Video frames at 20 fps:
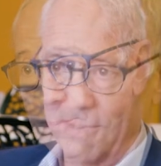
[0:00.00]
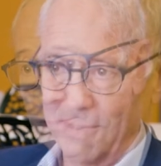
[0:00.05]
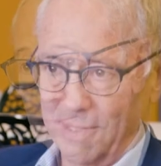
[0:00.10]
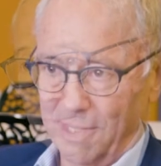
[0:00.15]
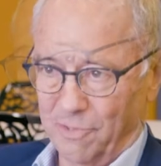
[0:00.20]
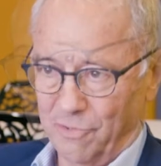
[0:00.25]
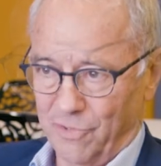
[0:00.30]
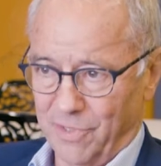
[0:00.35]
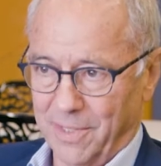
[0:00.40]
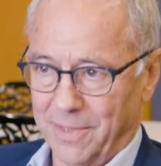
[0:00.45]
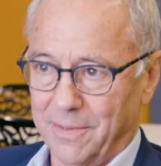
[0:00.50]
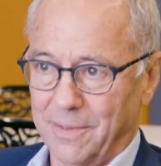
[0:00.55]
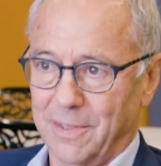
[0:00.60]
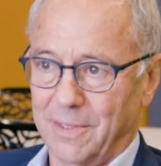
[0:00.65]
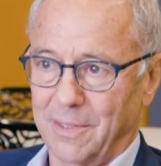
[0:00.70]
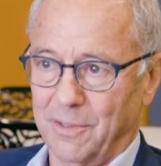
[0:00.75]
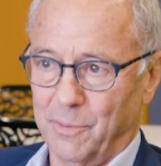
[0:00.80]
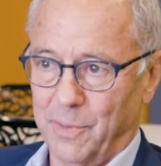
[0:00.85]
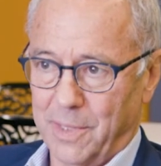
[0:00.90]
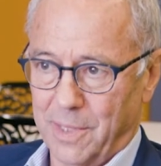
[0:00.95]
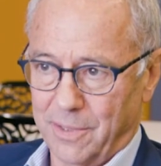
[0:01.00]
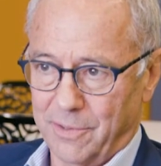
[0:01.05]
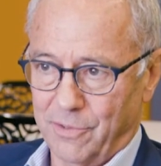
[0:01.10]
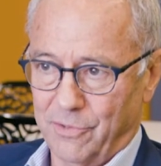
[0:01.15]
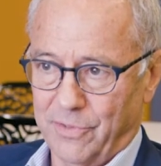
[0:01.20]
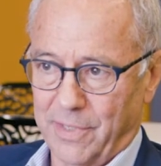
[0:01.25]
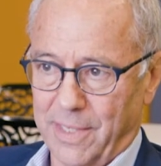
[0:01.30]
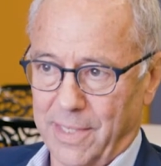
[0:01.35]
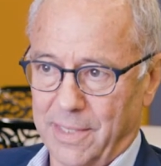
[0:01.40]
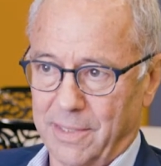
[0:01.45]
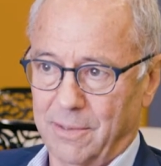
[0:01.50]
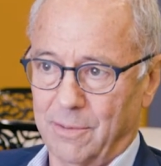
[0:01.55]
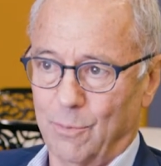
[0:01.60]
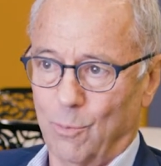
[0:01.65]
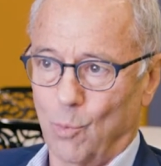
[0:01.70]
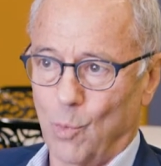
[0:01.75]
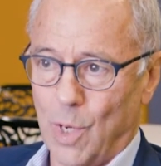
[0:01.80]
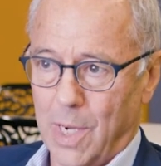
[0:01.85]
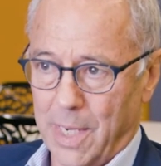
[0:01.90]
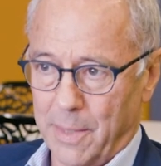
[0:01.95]
That's it. We understand
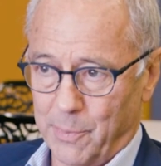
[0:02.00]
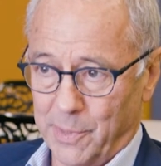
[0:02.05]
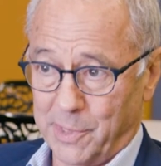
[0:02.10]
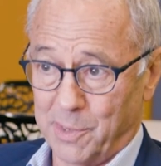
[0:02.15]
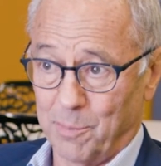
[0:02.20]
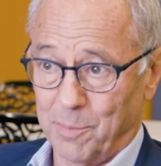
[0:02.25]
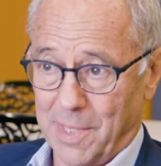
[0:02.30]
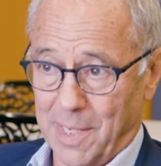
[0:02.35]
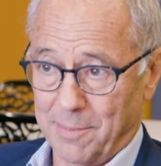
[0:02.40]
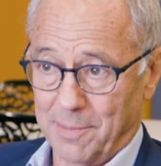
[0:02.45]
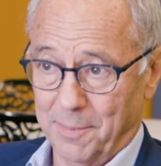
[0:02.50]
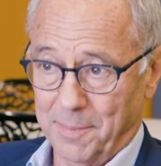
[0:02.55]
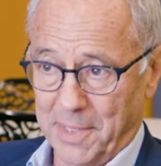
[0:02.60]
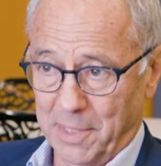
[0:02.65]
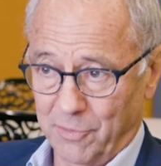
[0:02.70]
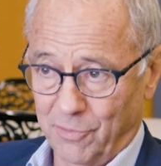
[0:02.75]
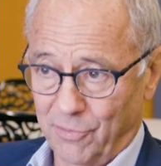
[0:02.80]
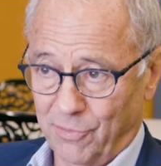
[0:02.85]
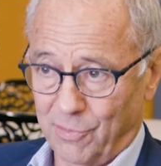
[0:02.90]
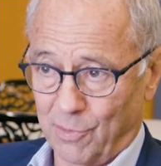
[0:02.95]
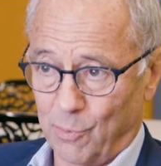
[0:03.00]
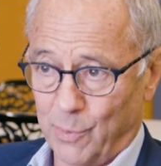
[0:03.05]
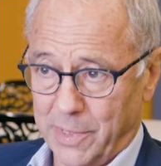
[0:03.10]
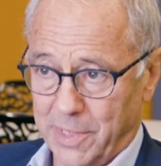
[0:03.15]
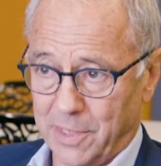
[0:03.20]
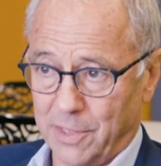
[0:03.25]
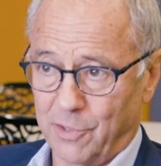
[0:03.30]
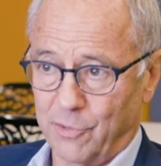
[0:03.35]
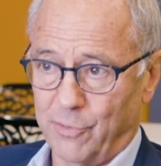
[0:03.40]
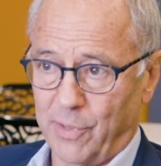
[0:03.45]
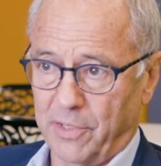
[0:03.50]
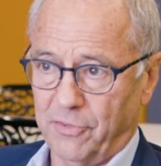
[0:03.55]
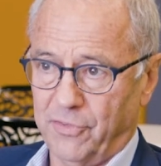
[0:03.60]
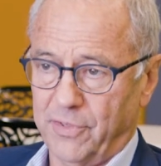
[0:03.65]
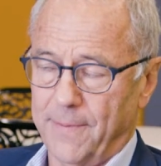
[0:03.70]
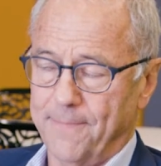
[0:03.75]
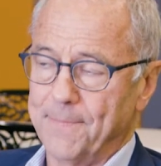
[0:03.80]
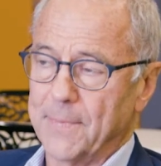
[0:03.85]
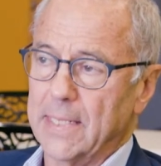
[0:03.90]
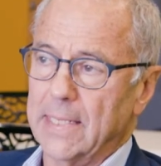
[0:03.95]
what the problem is so we can
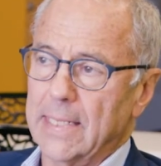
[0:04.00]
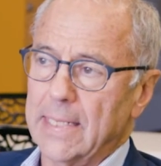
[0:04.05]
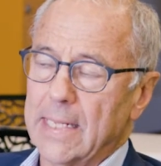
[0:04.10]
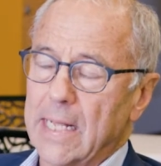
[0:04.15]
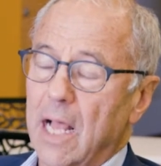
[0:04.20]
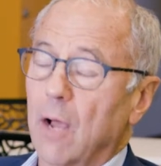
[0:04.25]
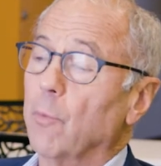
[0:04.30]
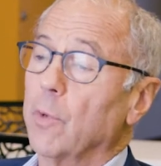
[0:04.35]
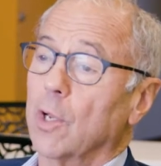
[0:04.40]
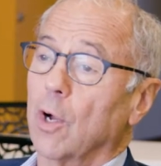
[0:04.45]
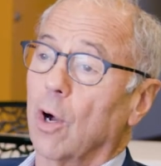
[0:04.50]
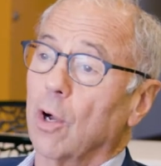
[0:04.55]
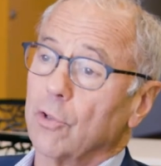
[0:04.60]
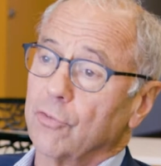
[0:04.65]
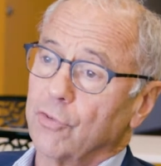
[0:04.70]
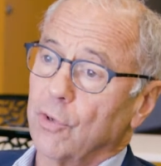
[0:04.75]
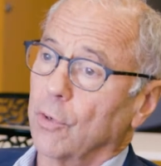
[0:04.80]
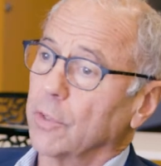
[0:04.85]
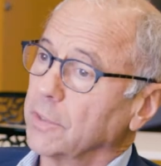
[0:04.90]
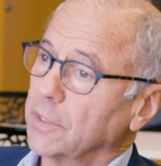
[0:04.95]
address it and we also,